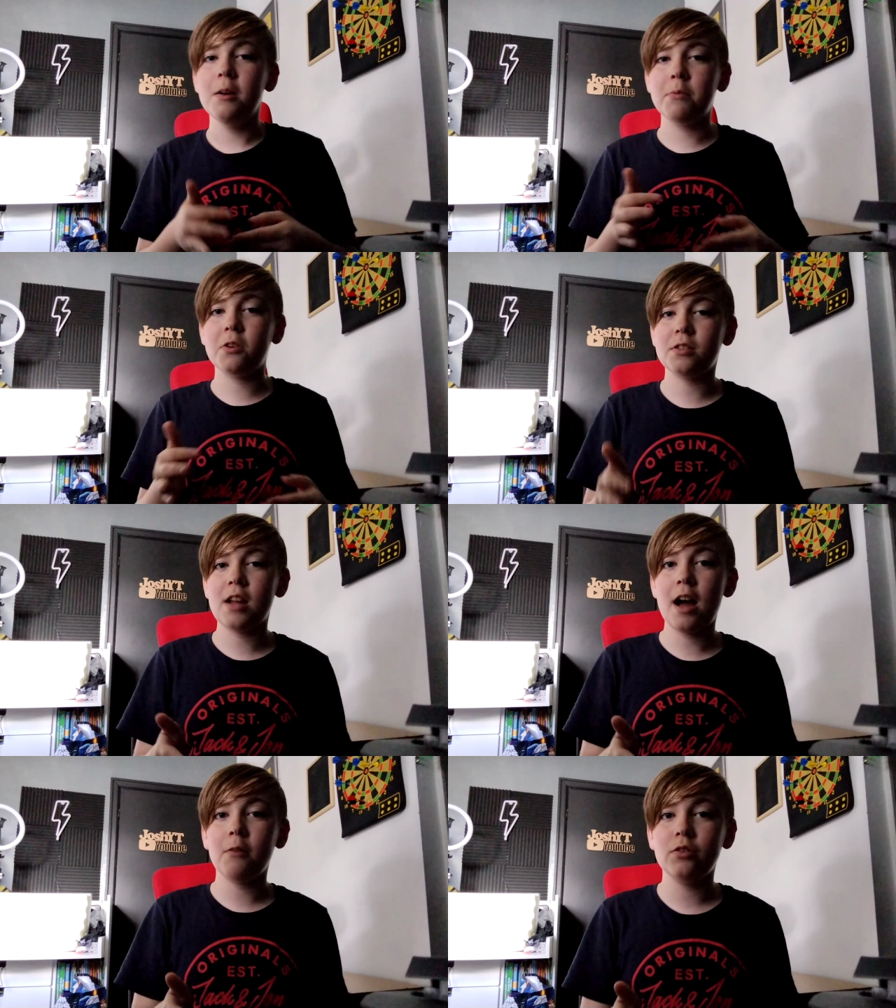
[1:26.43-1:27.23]
because
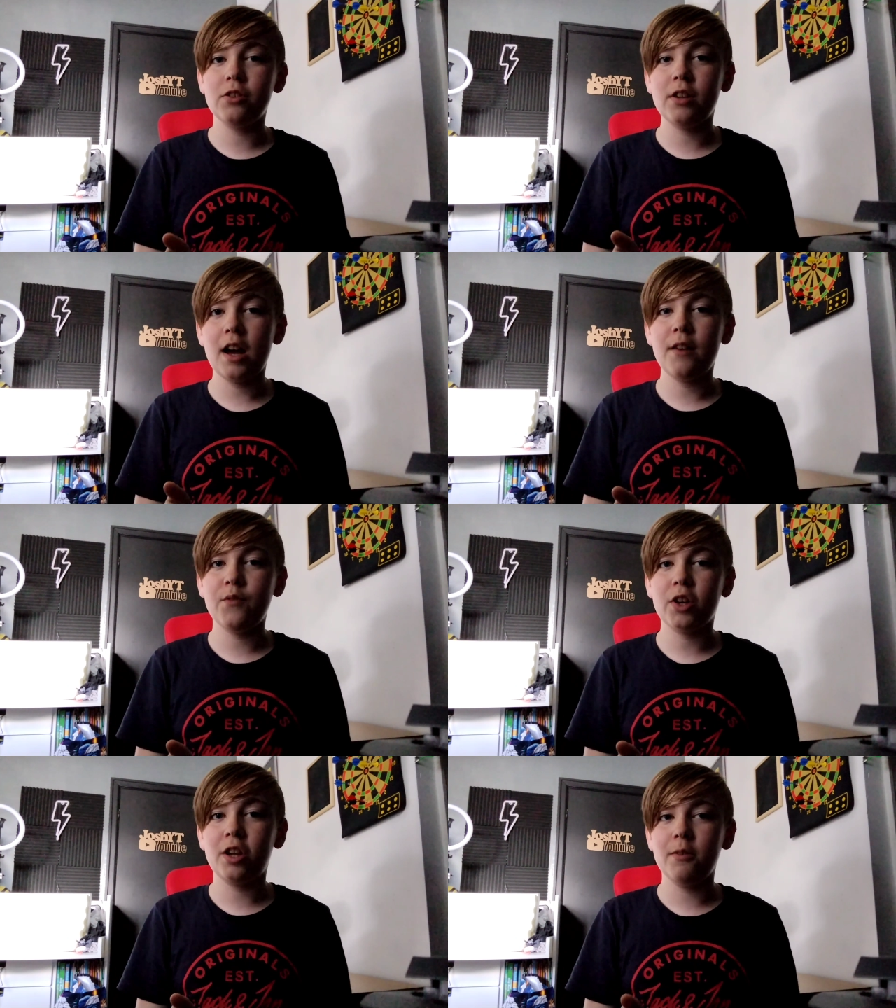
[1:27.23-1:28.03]
I will do that in
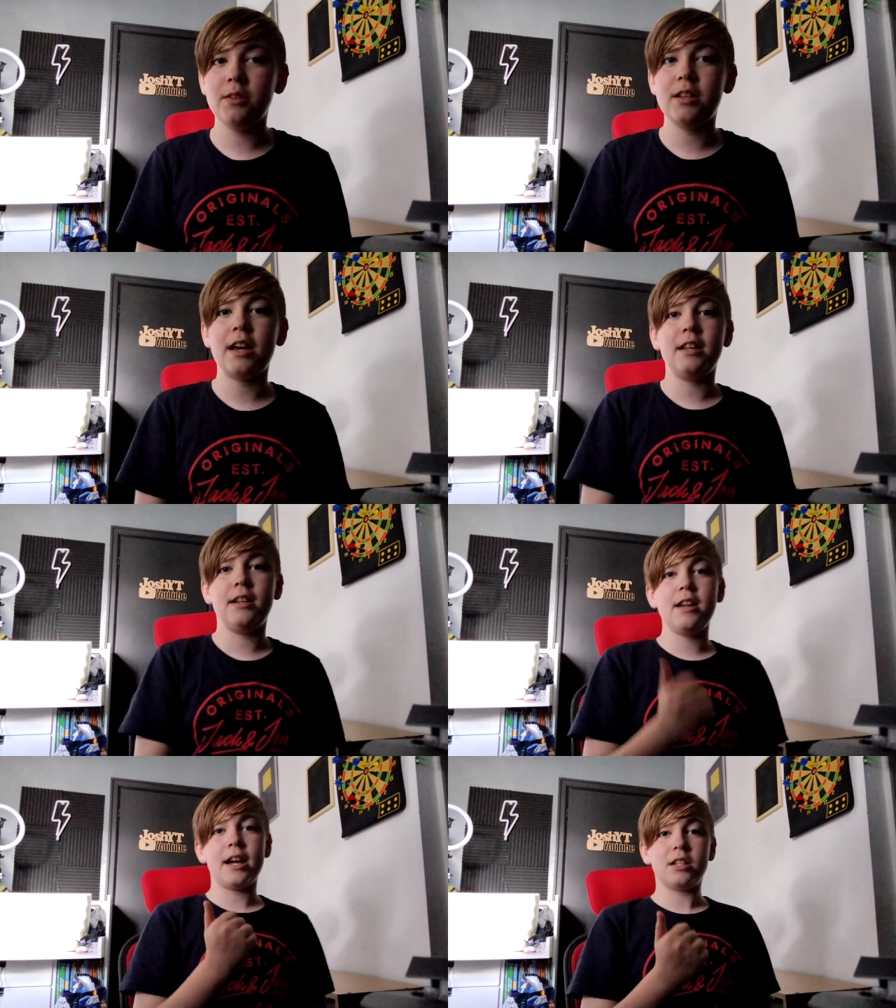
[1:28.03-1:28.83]
the Q&A in
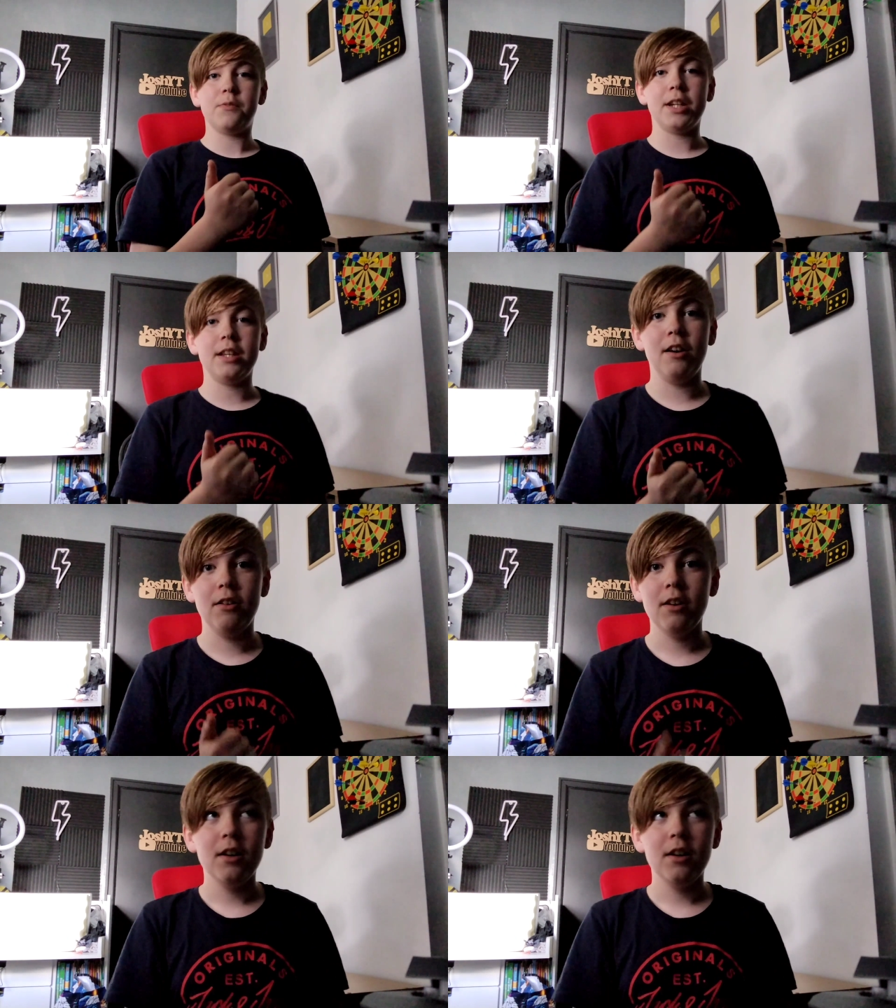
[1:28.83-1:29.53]
the next video.